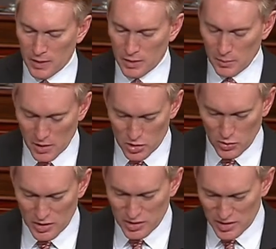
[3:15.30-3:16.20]
The
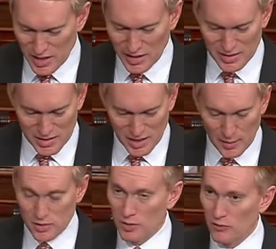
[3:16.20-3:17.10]
administration's taken
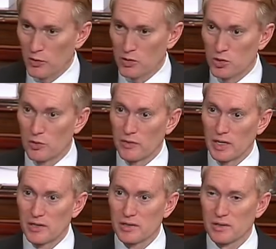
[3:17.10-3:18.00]
steps in the first two of
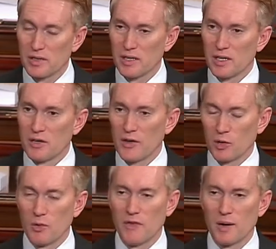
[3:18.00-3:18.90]
these. In
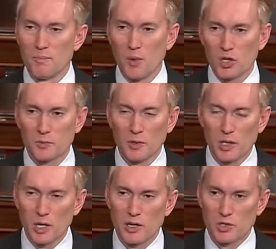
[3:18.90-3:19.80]
fact, we've had multiple
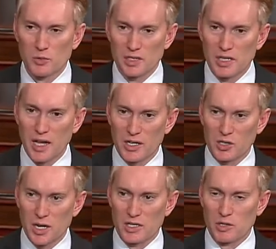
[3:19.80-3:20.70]
hearings with
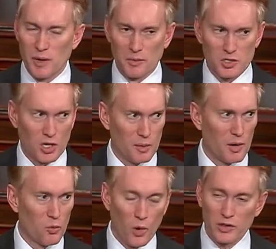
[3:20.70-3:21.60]
DHS to be able to talk about
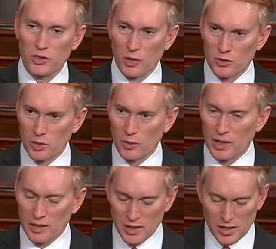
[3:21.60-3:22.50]
what they're
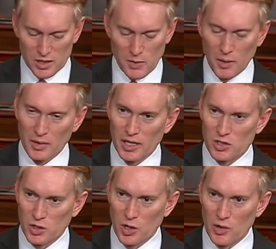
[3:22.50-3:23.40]
doing to be able to get
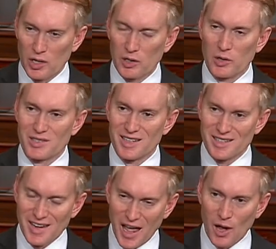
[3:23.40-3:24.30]
security clearances.
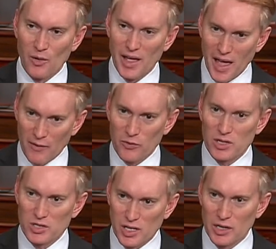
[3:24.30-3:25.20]
Now, every
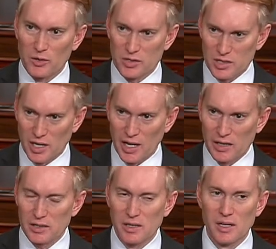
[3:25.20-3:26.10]
single
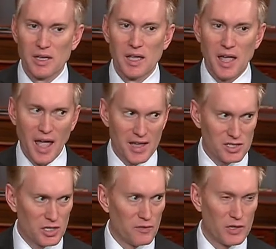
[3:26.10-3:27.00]
state has
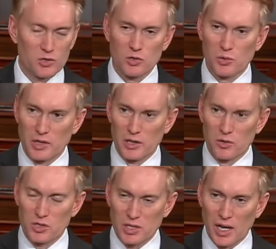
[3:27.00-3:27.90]
individuals within their
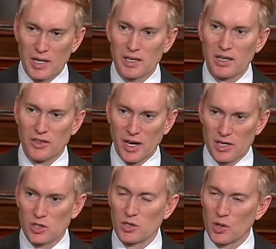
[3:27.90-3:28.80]
state that
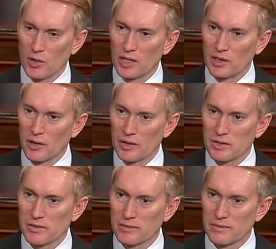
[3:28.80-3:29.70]
has security clearance.